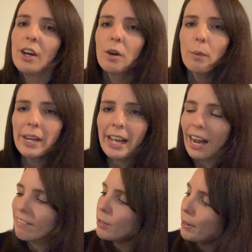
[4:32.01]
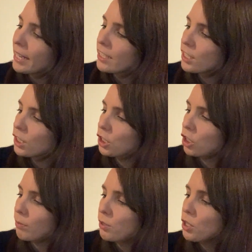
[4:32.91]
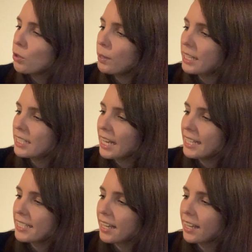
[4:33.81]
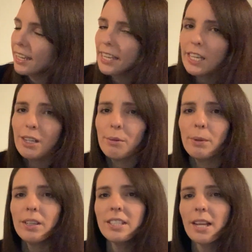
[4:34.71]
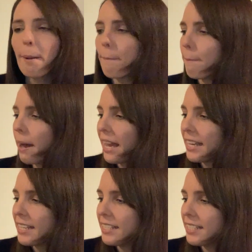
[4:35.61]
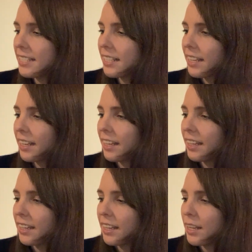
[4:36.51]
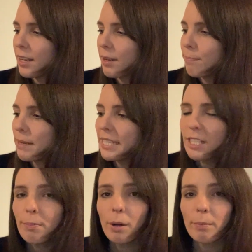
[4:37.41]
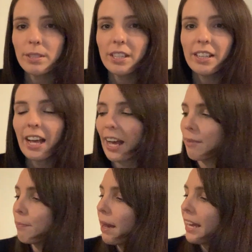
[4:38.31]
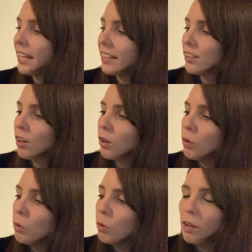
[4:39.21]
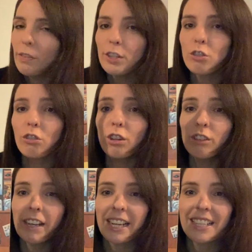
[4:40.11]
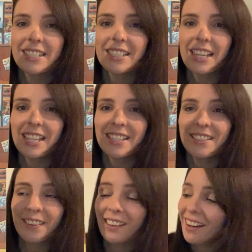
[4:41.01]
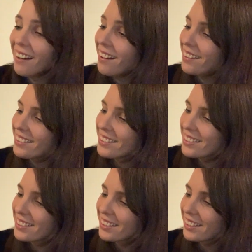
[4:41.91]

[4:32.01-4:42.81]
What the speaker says: When Harry went into the shop 2 weeks later, he was amazed. Mr. Bopson had made all of the drawings into cards.